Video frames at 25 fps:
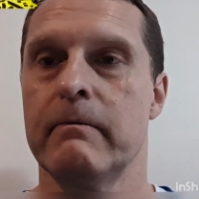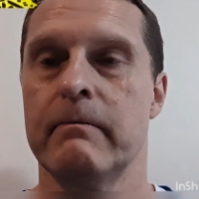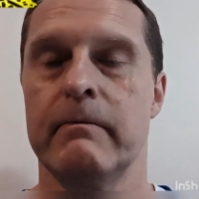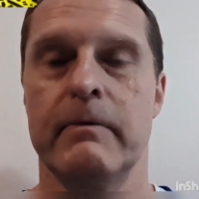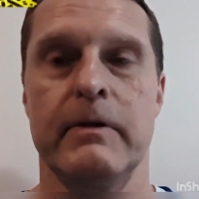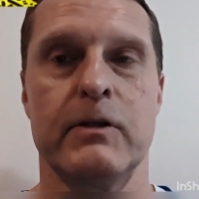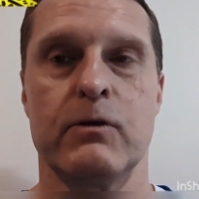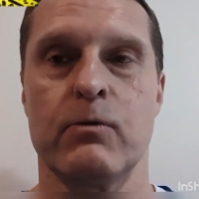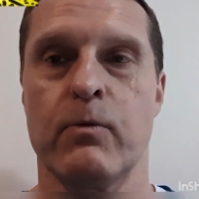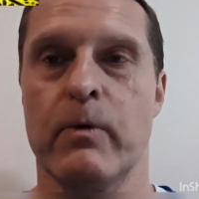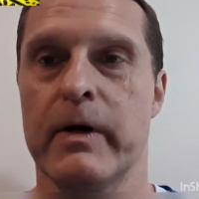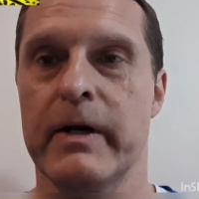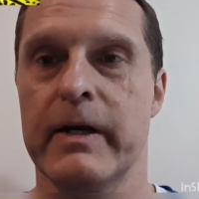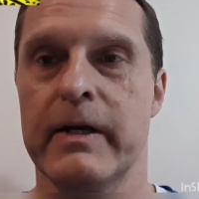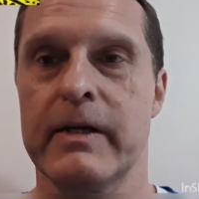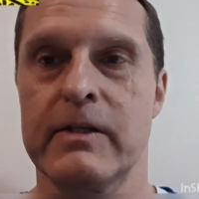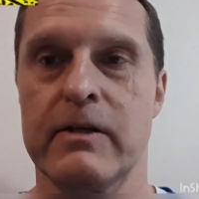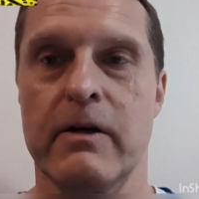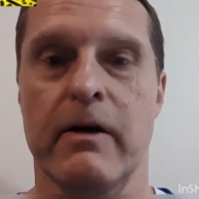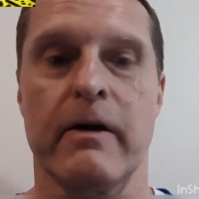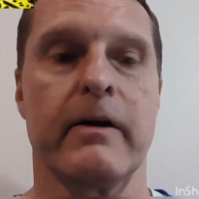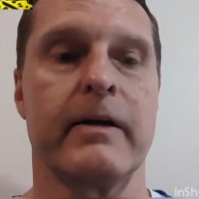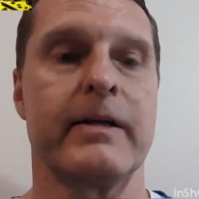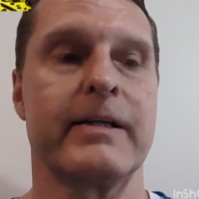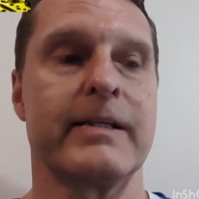He's wearing his
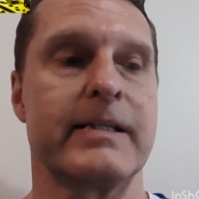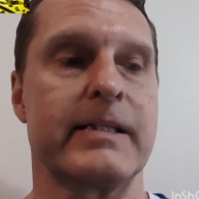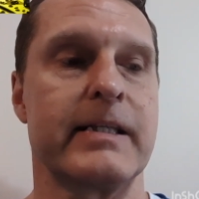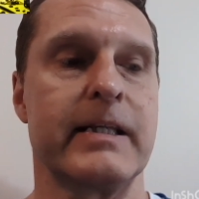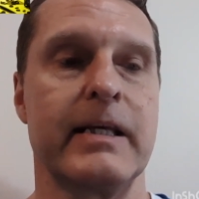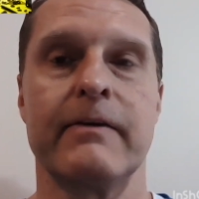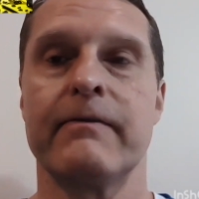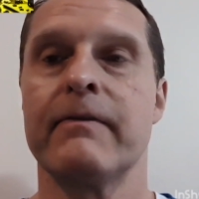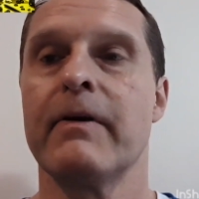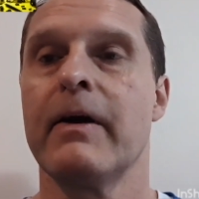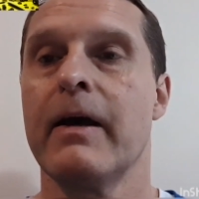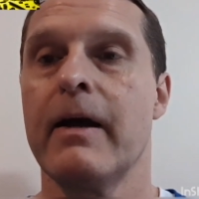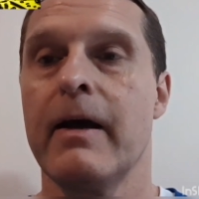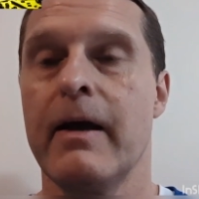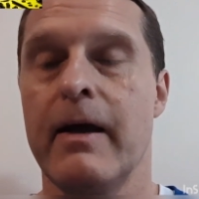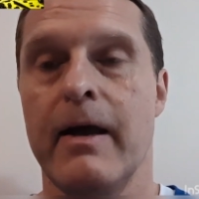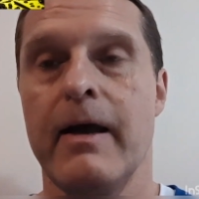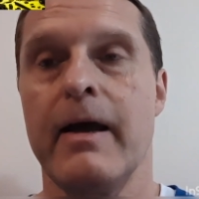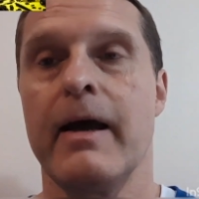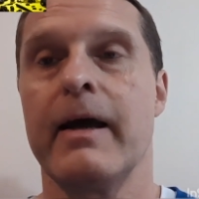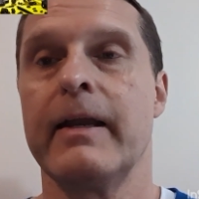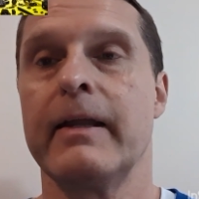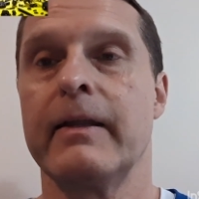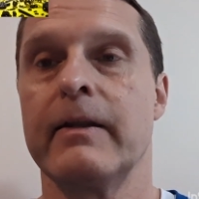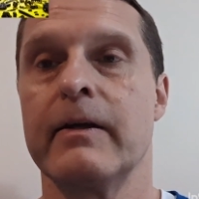heart on his sleeve,
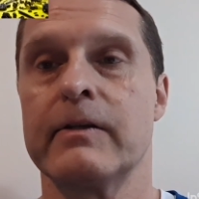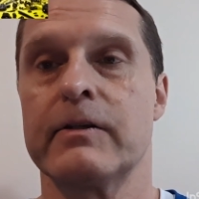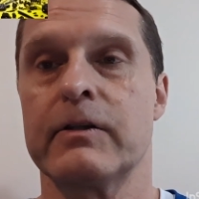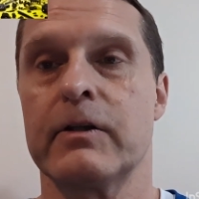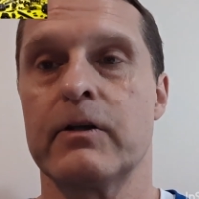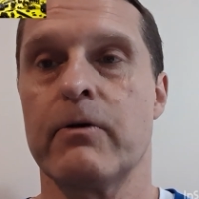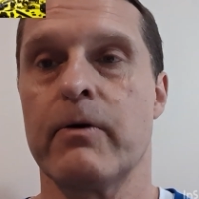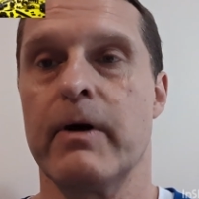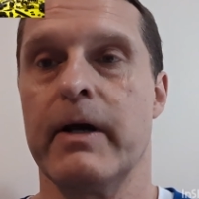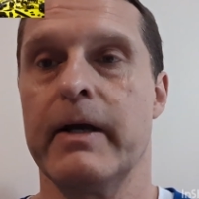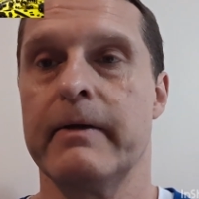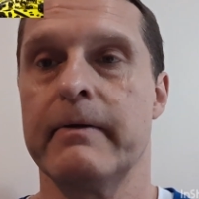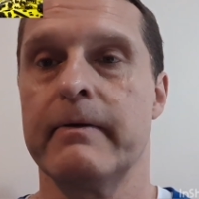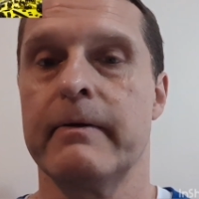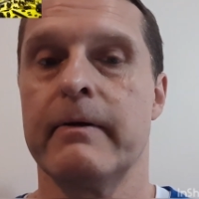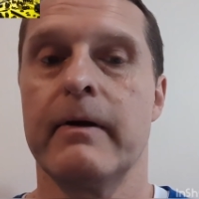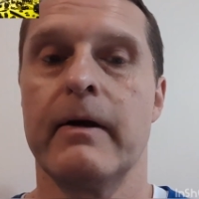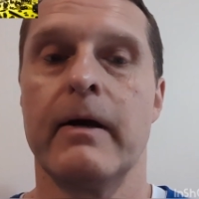and he does it great.